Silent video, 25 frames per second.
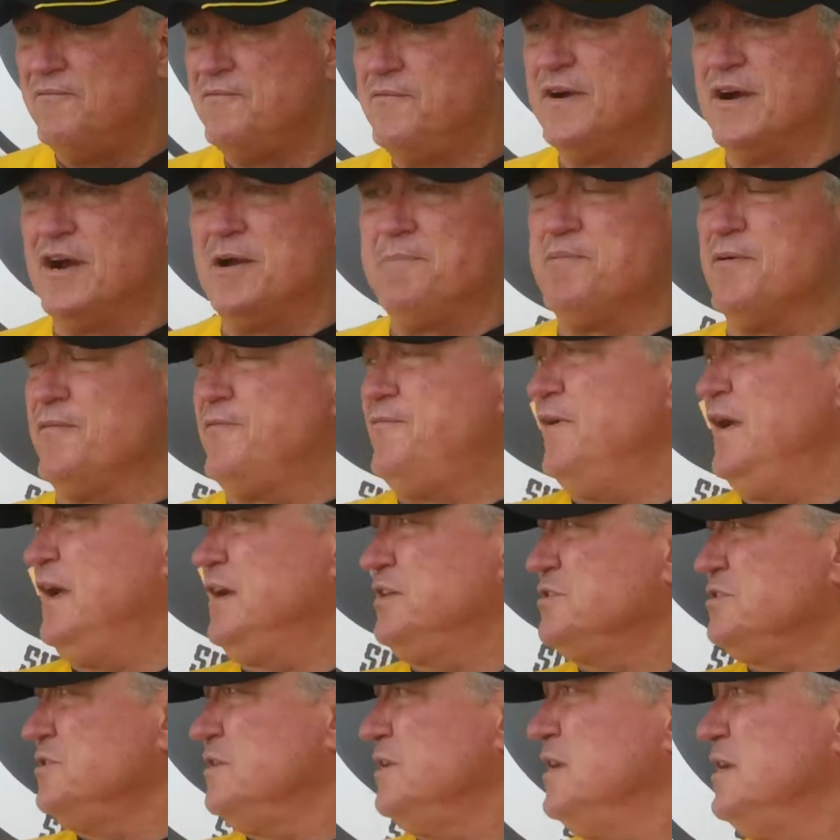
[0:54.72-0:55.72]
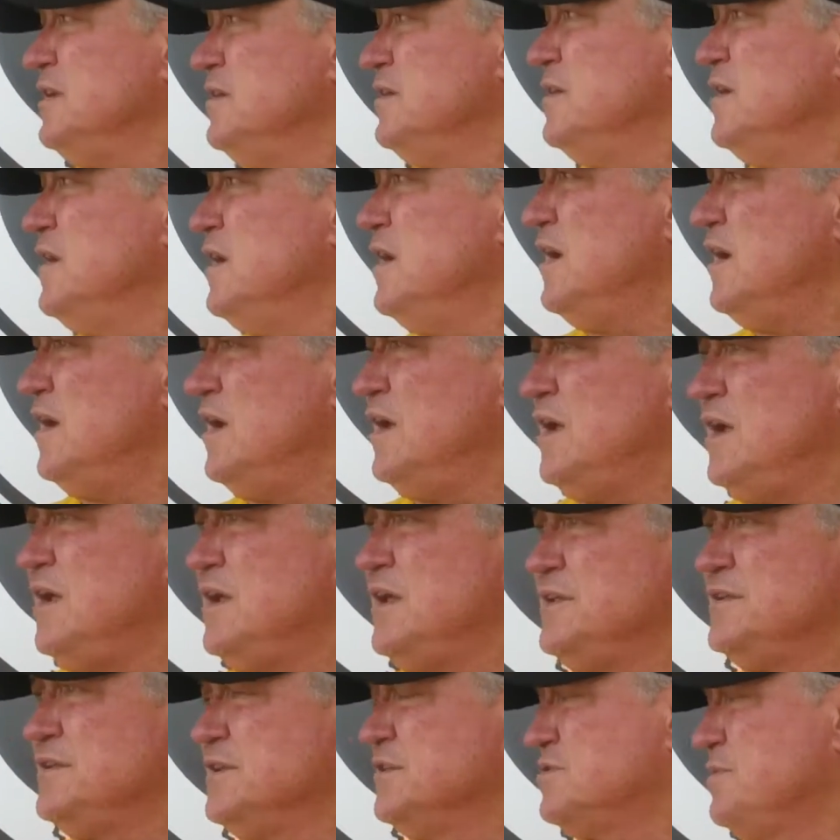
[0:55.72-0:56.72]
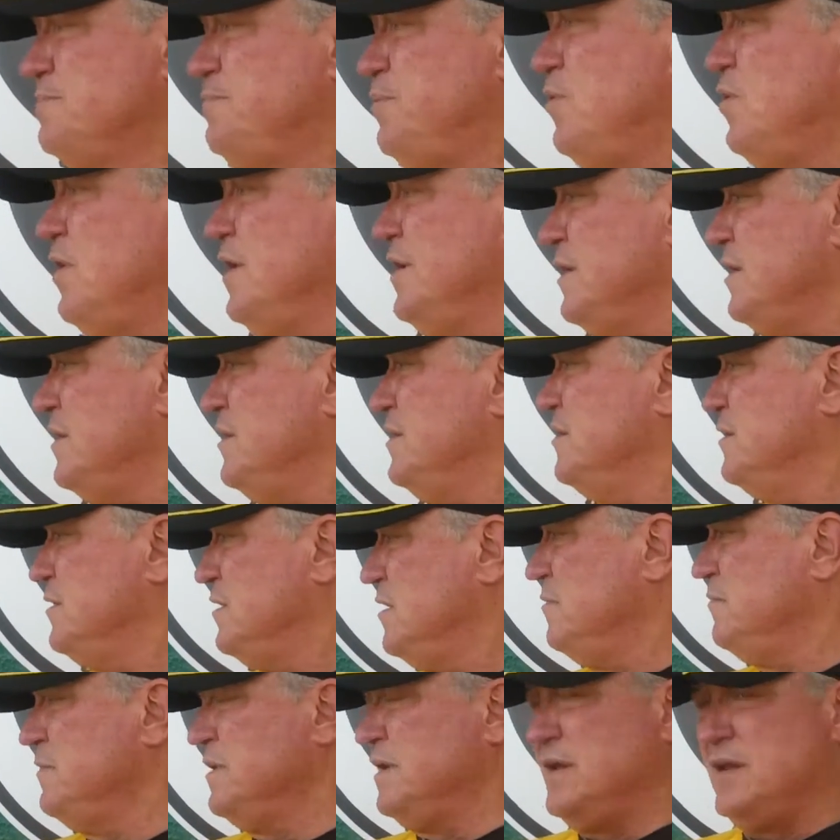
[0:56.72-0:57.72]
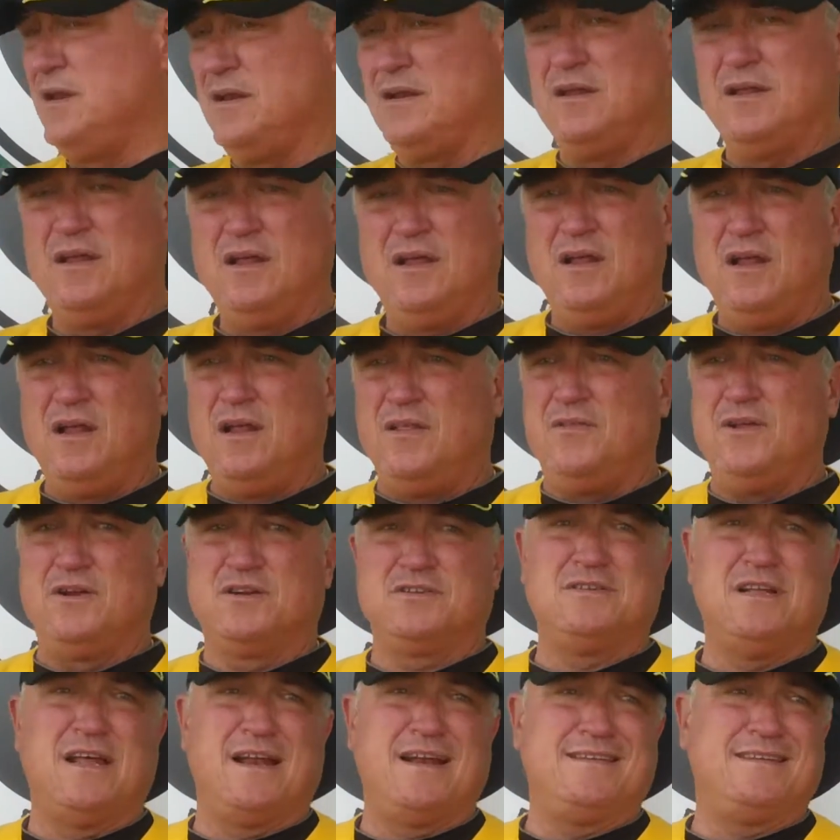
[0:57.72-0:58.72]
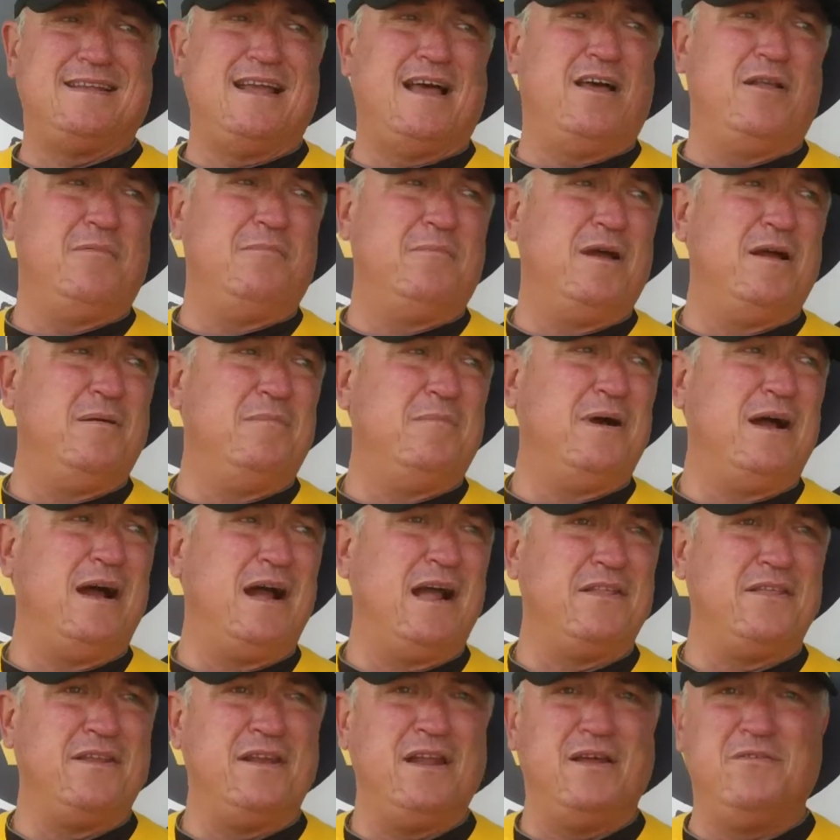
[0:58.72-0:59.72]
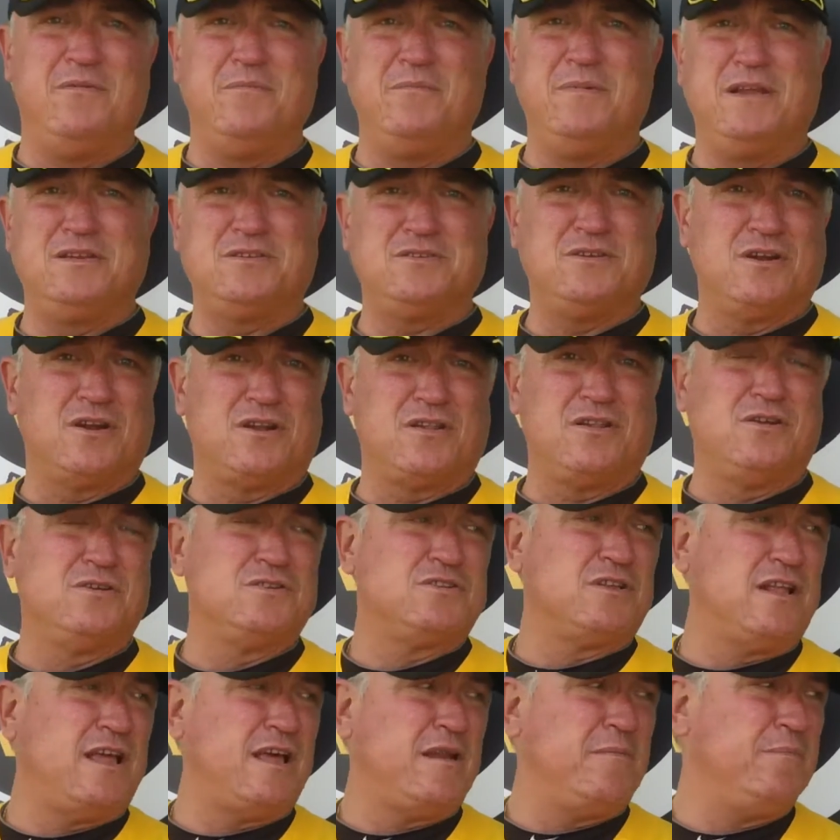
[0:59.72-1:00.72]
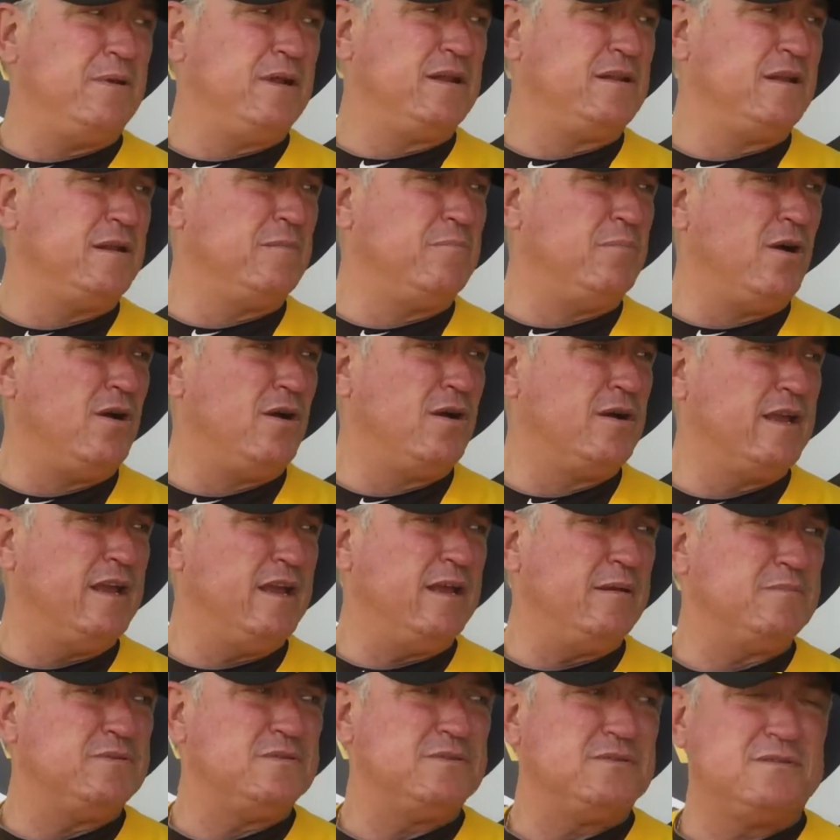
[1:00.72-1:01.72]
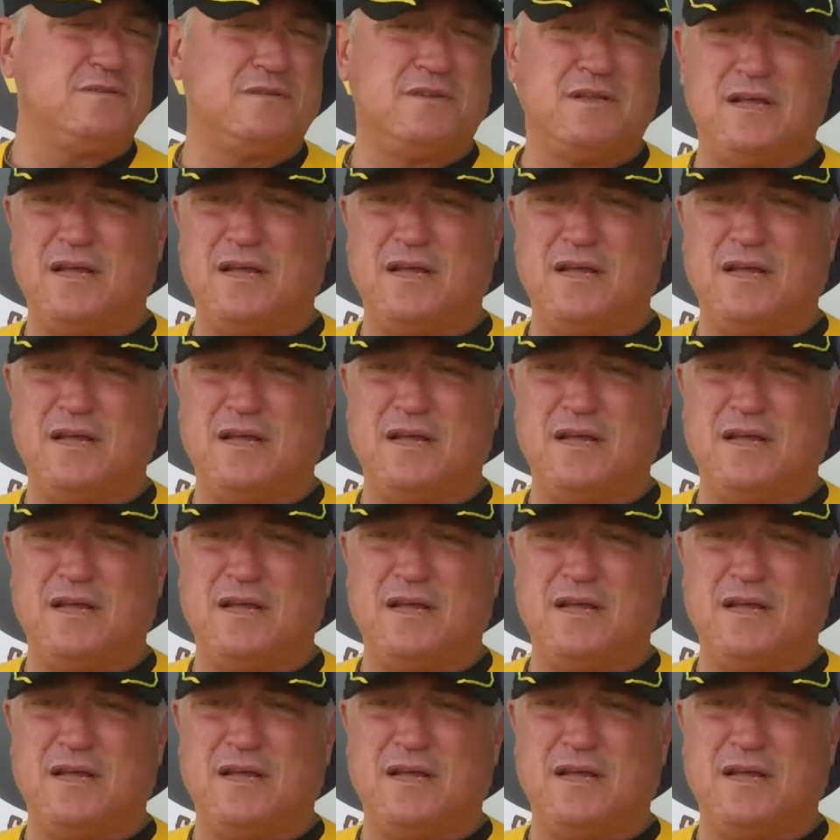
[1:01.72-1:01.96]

Very professional and disappointed. I mean, there's not a doubt in my mind that Evan Meek's going to close a lot of big league ball games.